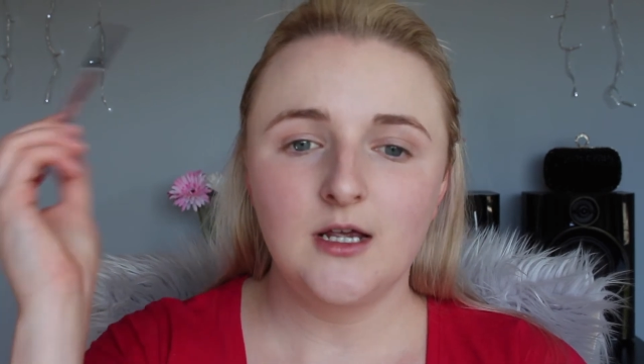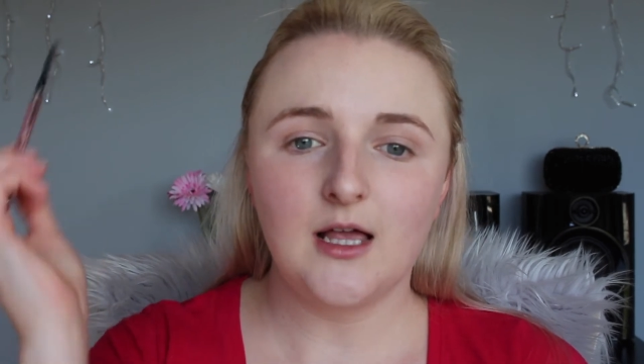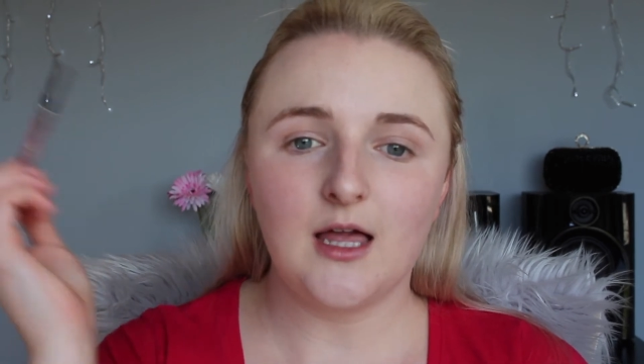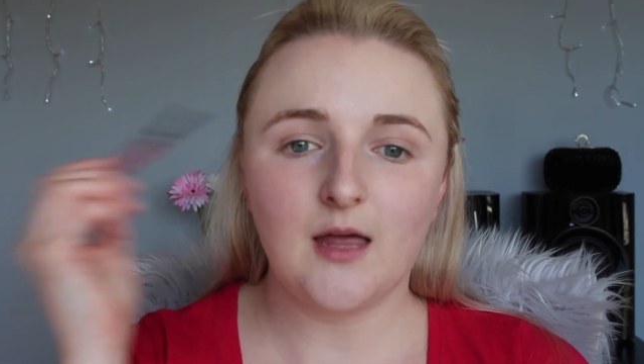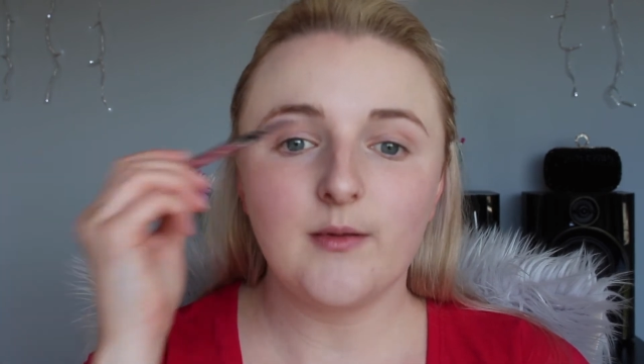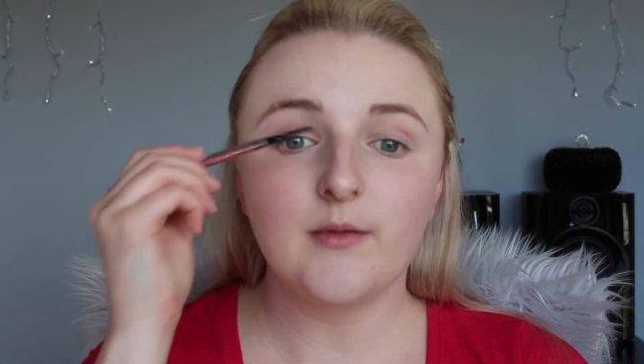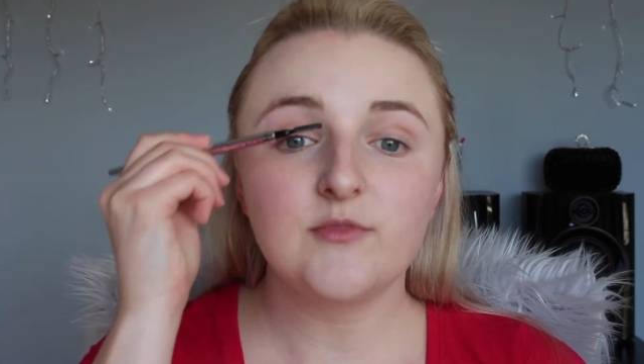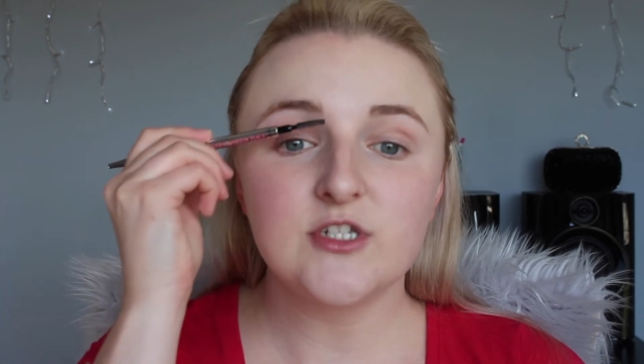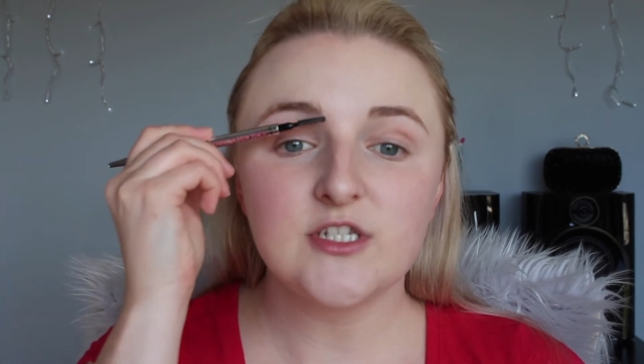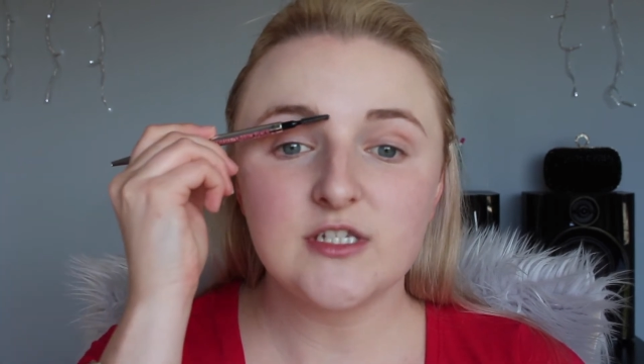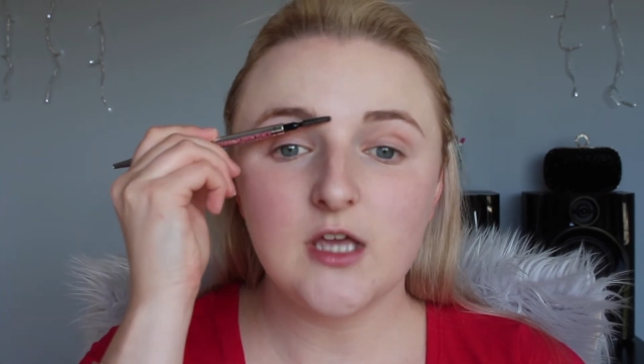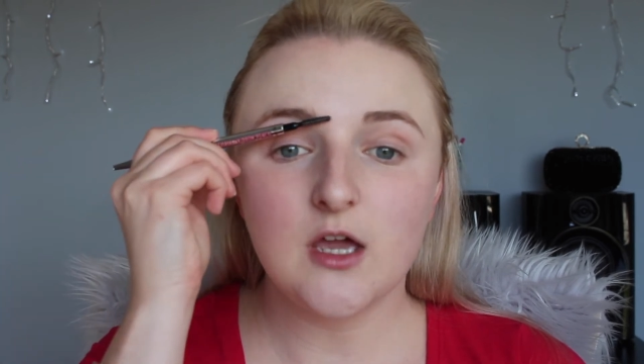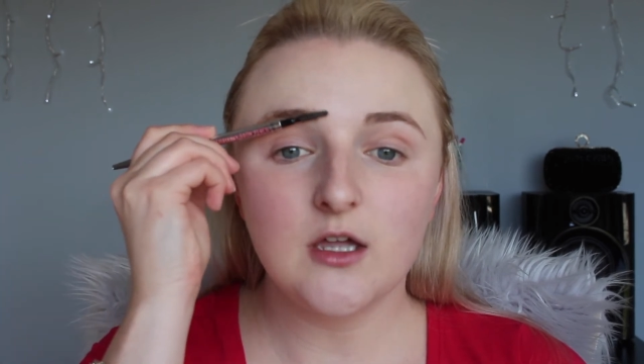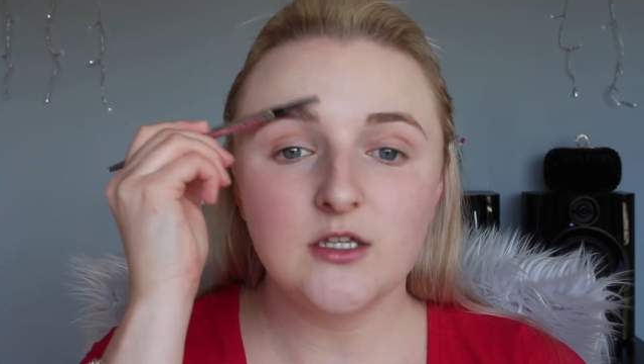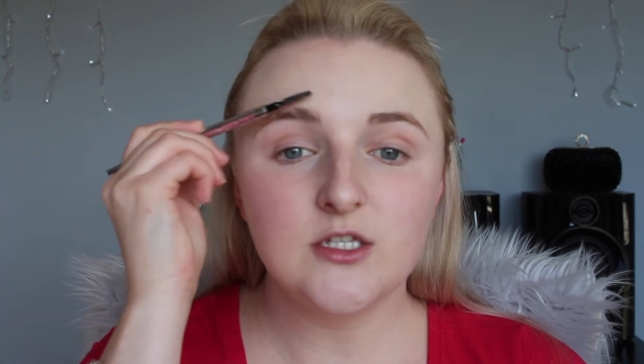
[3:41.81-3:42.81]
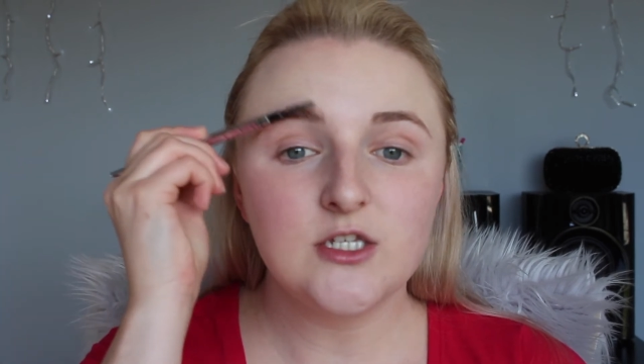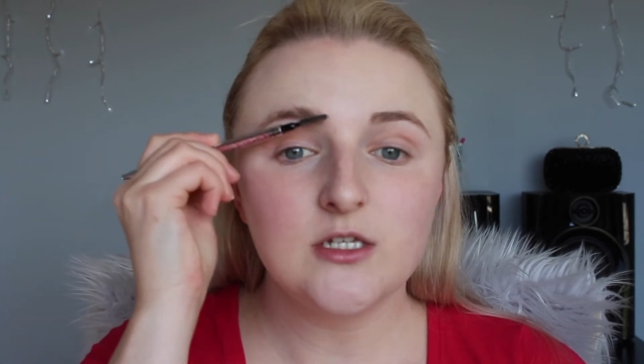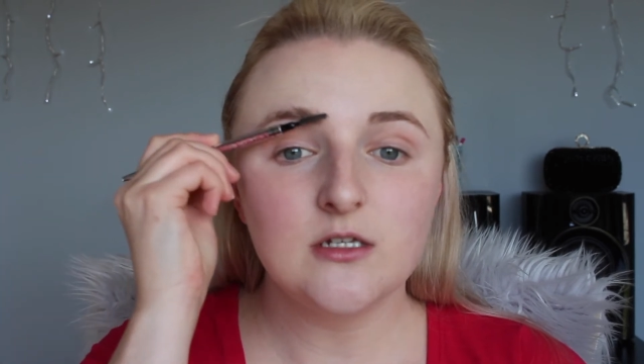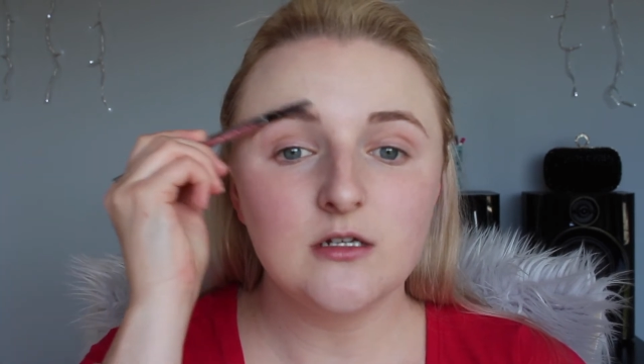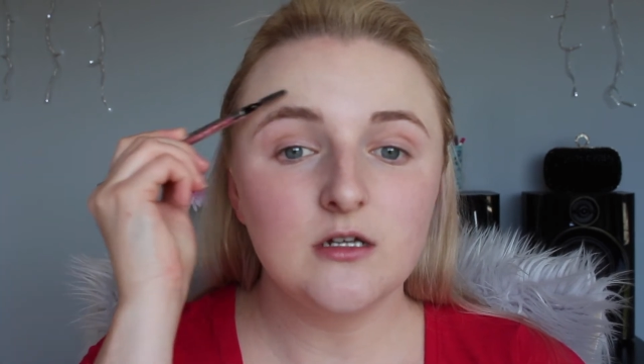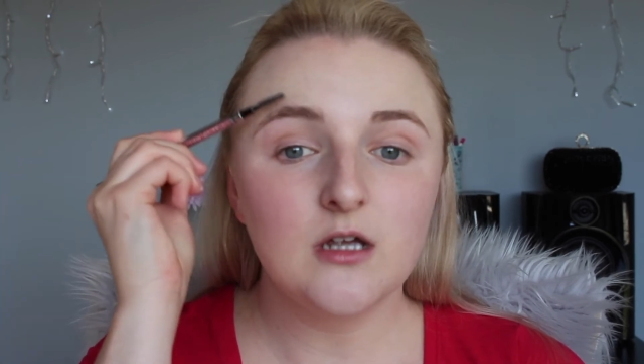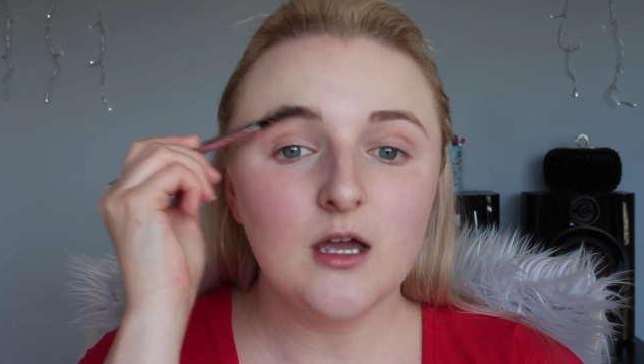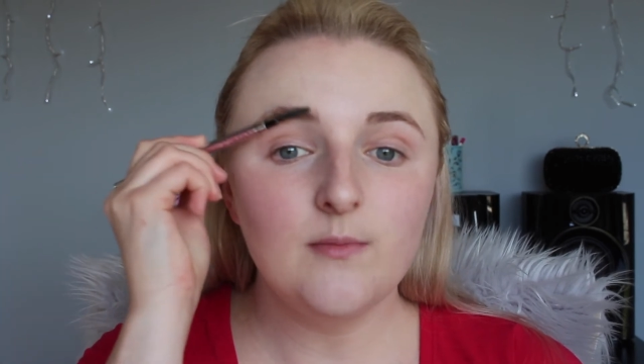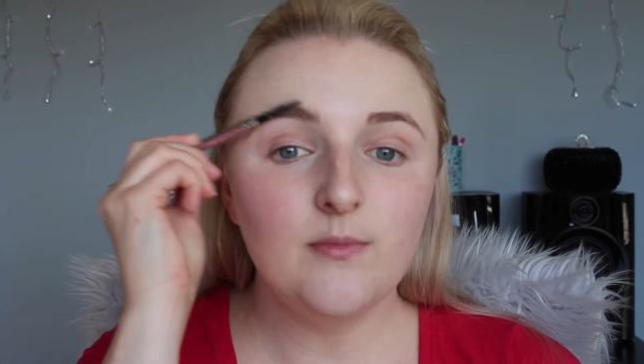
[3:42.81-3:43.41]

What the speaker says: I'm just going to